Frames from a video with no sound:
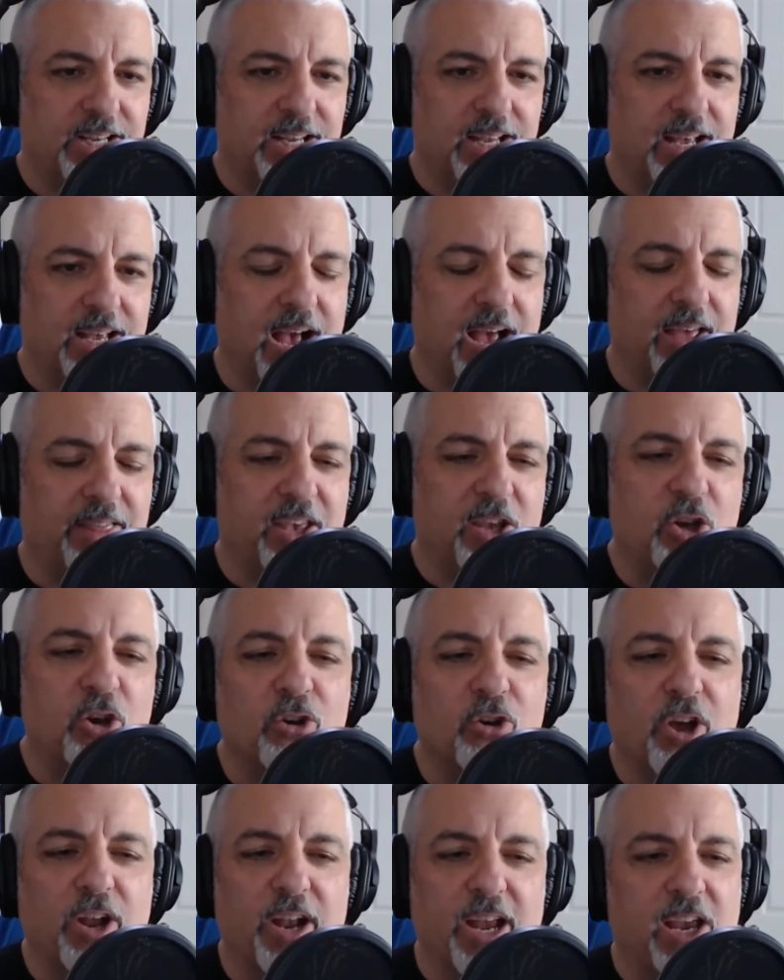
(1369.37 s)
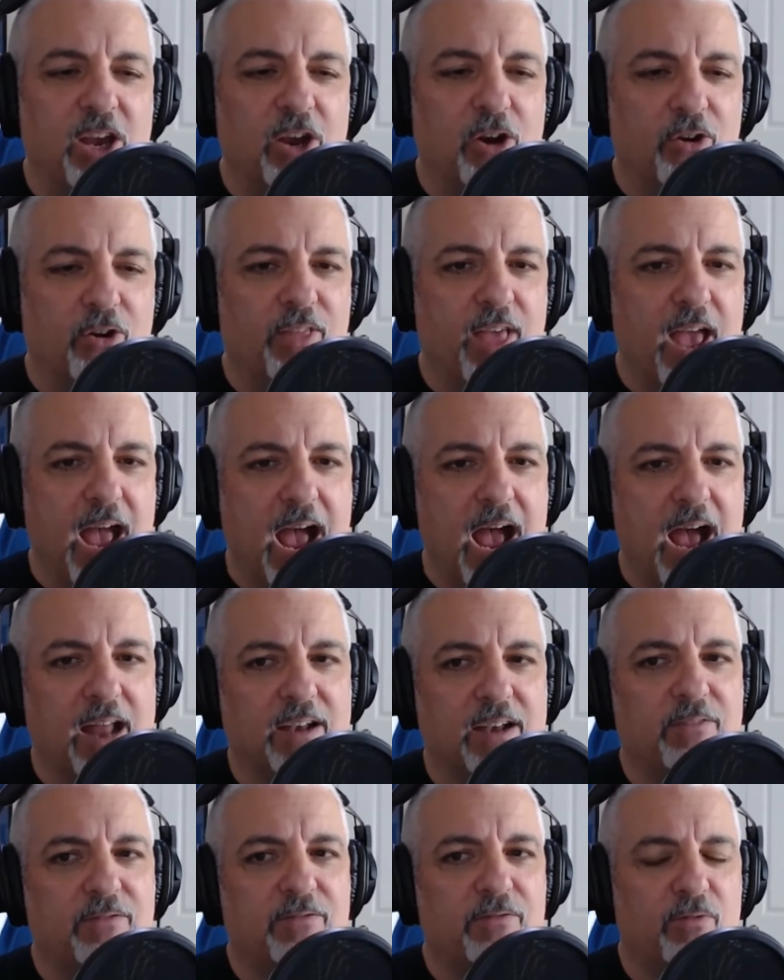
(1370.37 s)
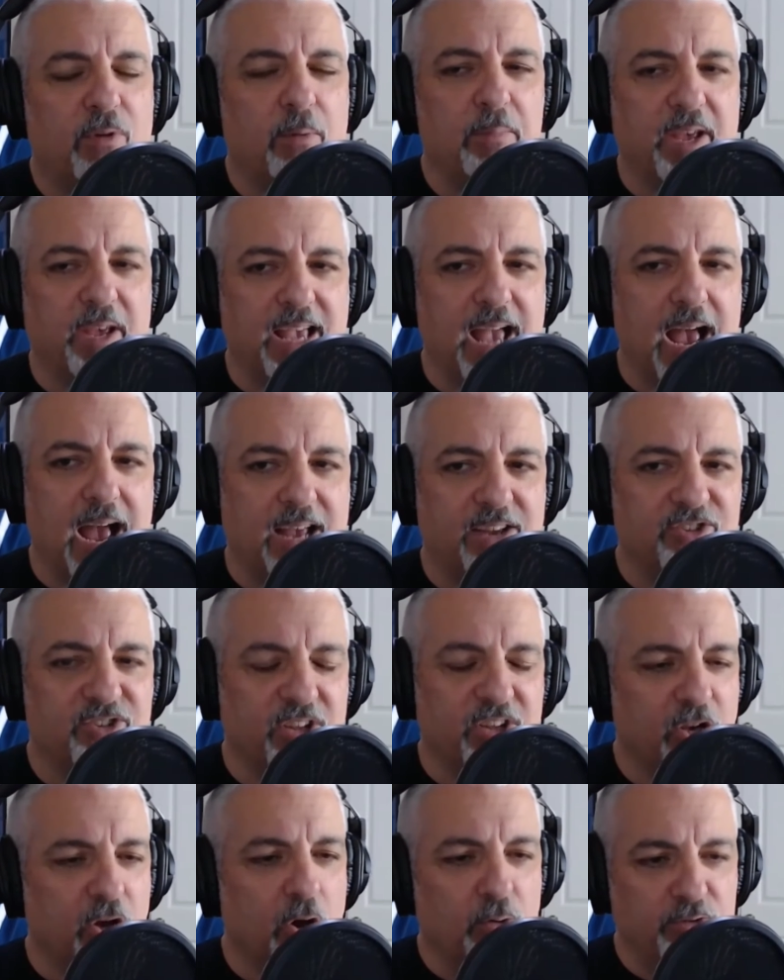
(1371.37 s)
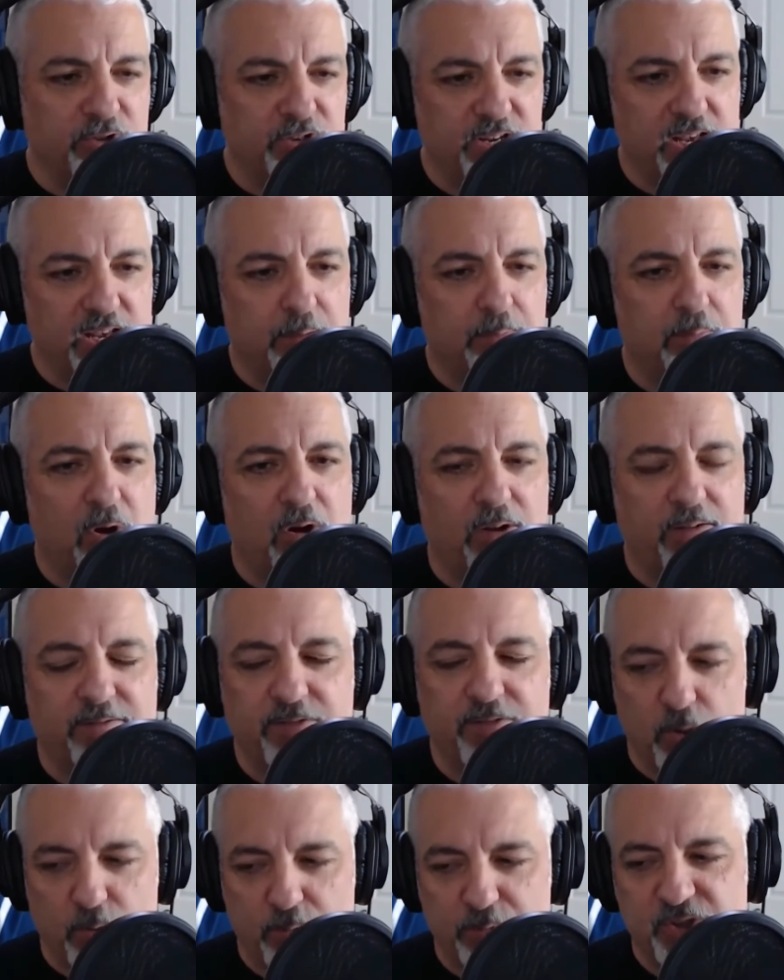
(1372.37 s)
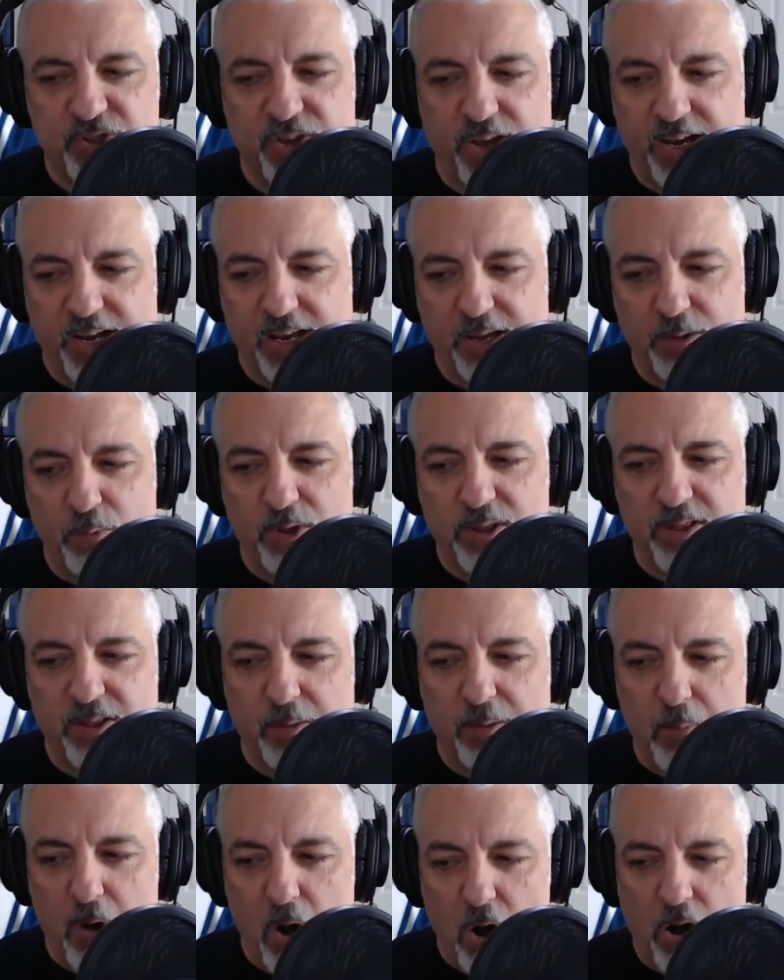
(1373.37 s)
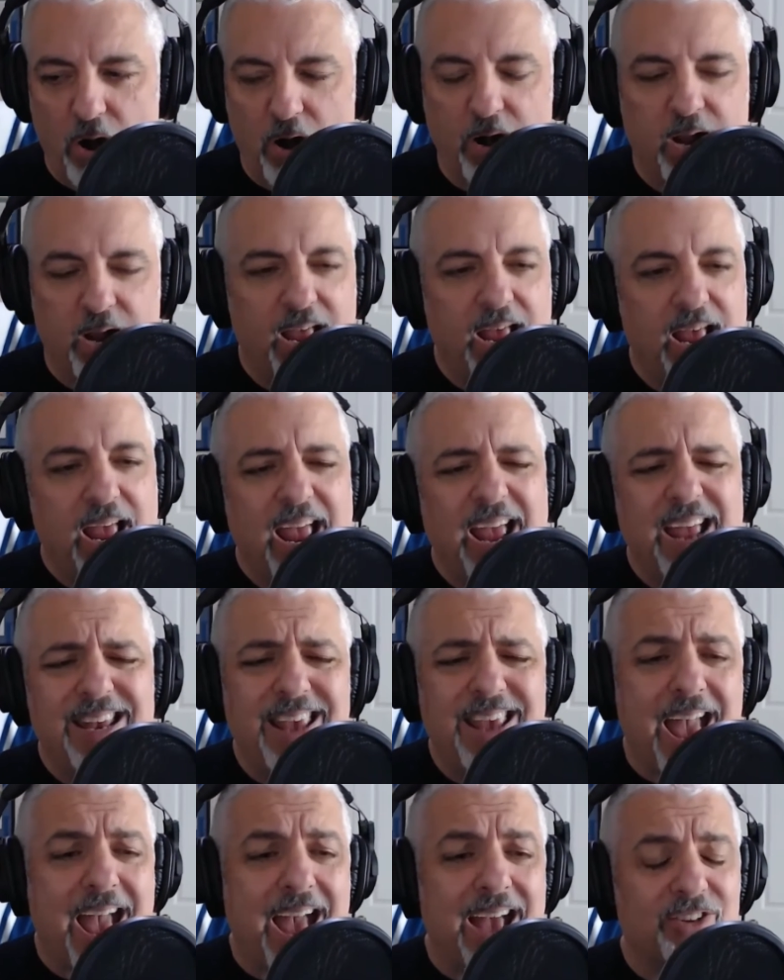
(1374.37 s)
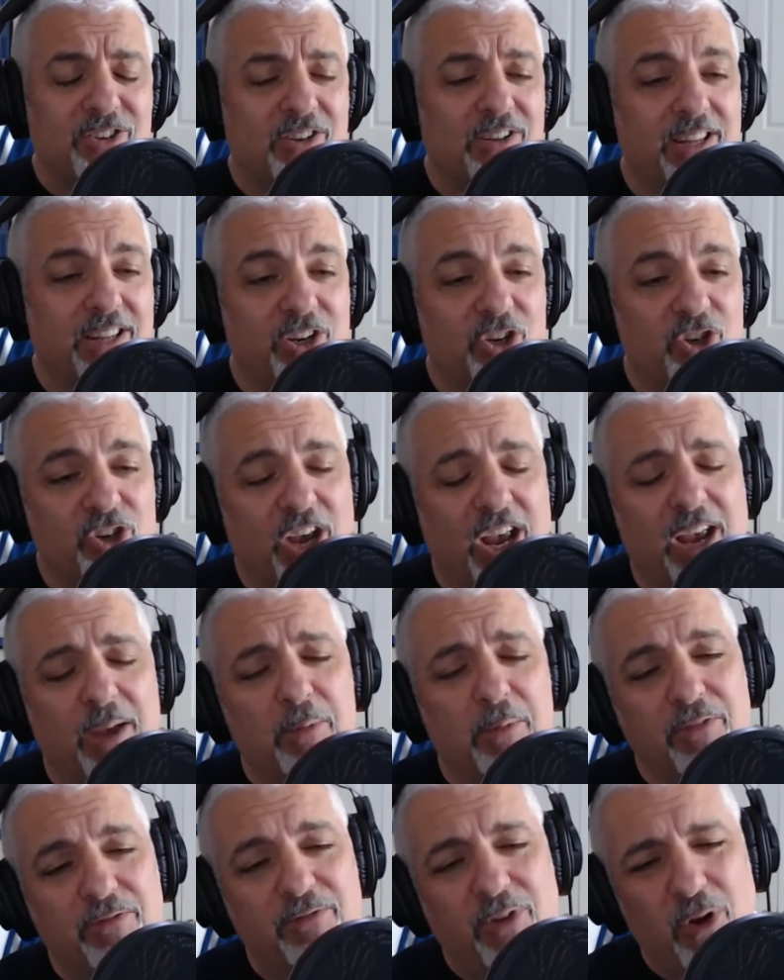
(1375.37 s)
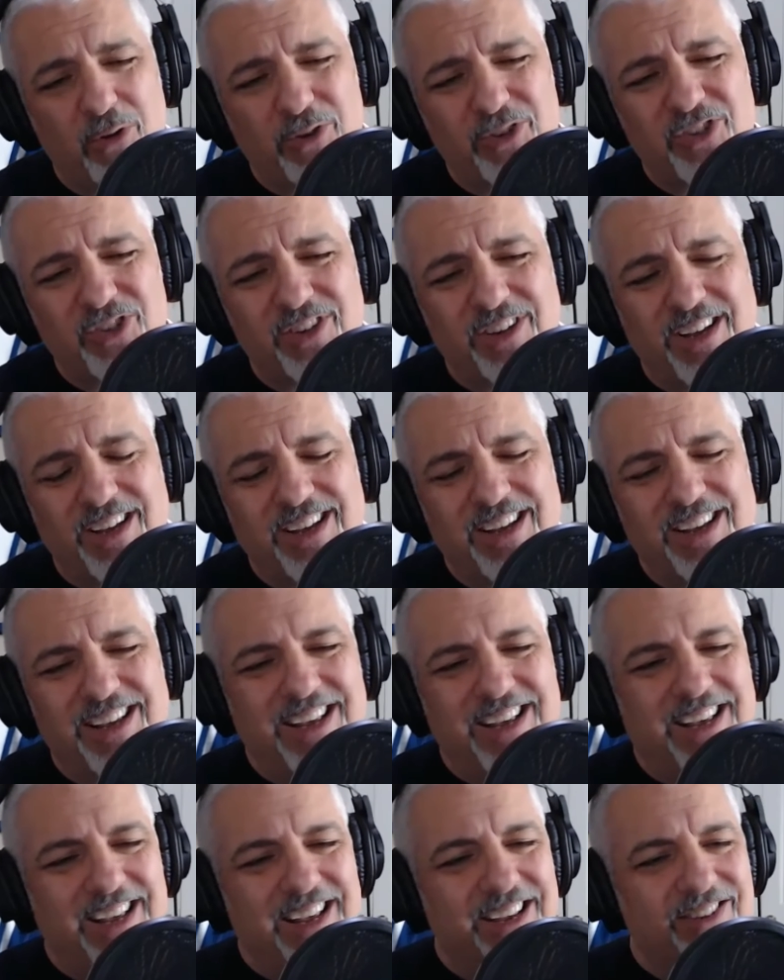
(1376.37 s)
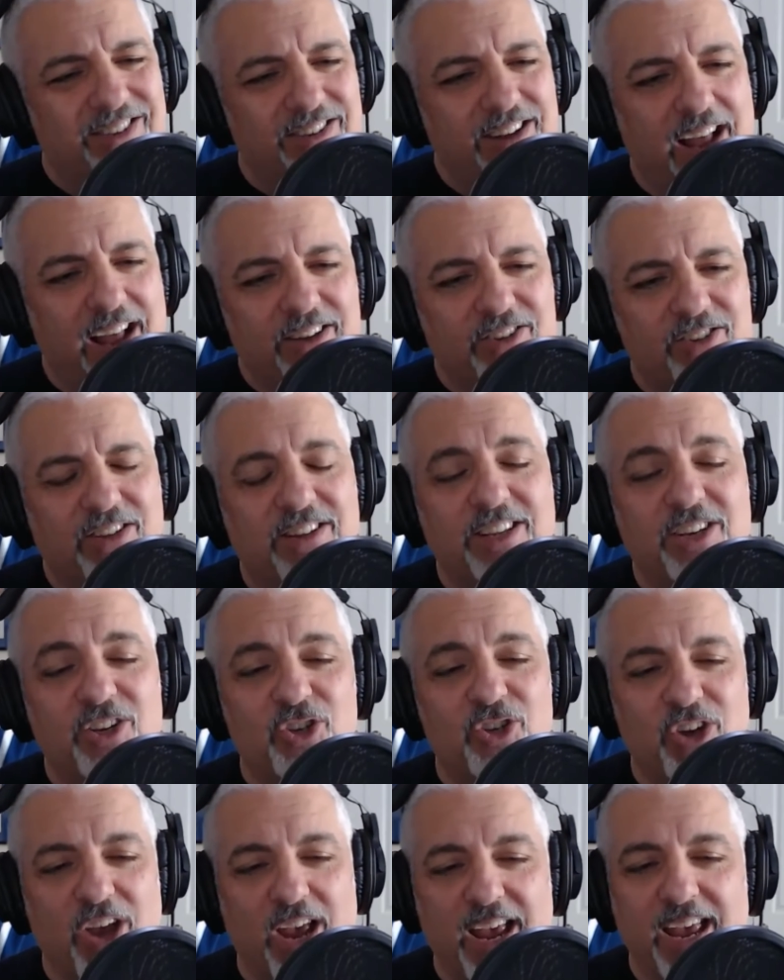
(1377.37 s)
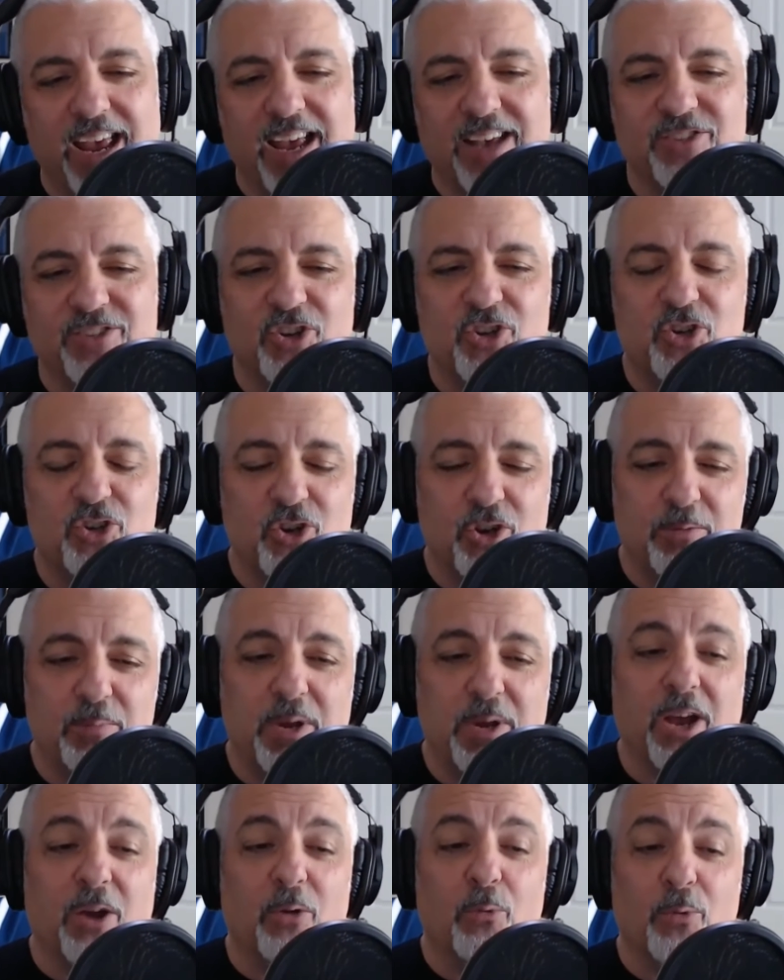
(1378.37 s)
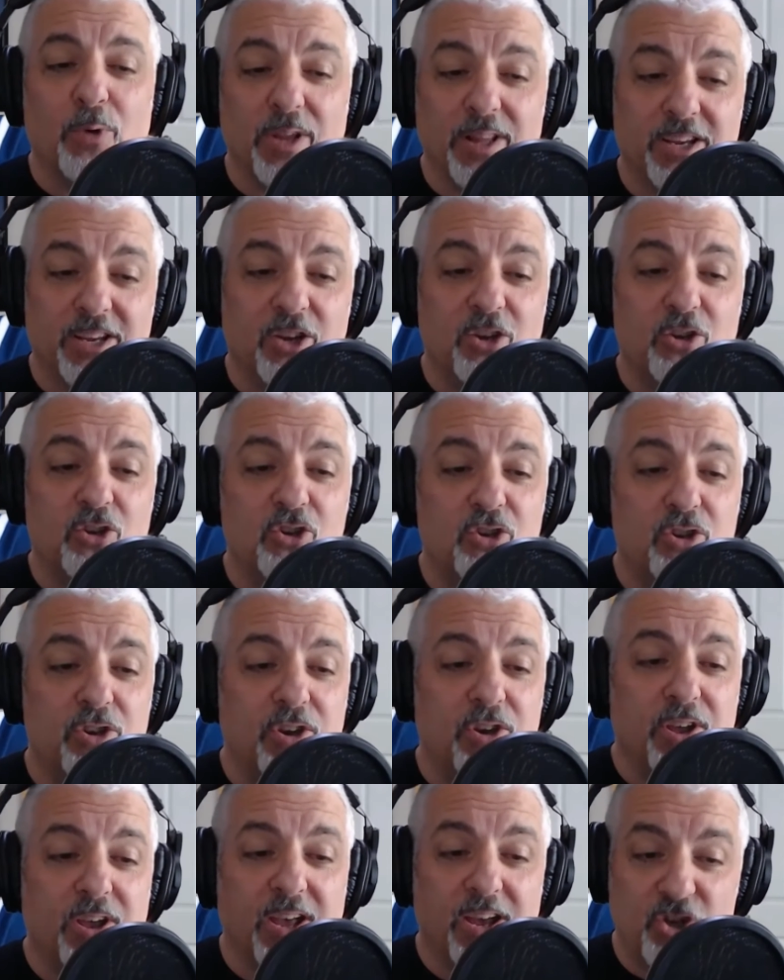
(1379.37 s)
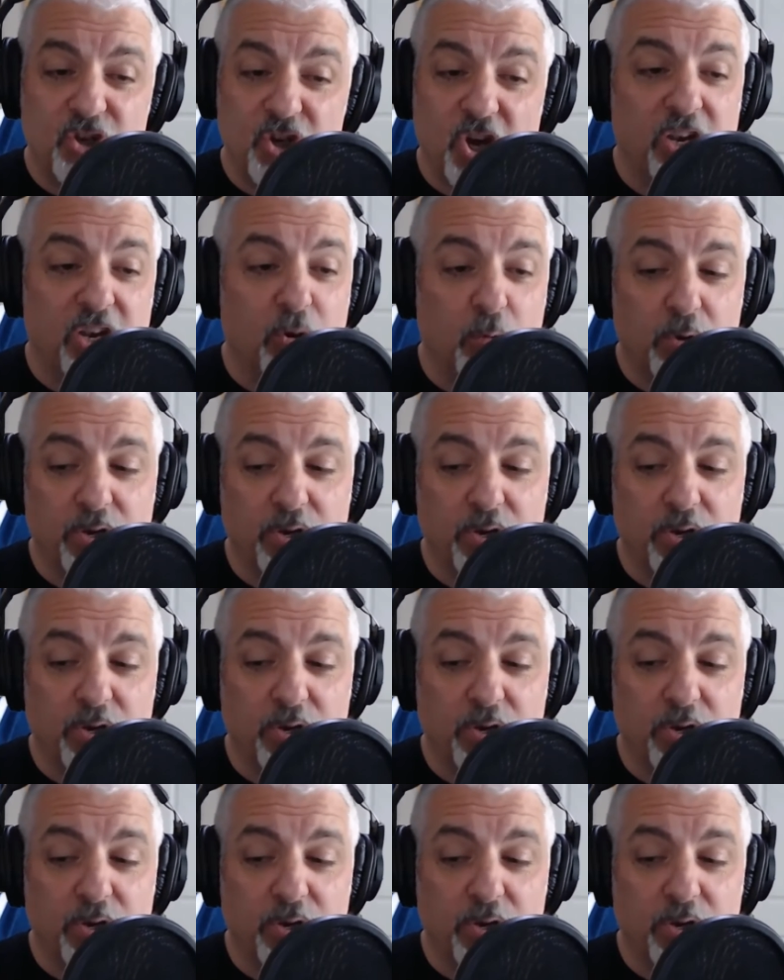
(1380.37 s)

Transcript: I think you're going to hear that from the guys that go deep on film study with Lamar. And yeah, it's cliche, but folks, it's not as cliche as it should be a genuine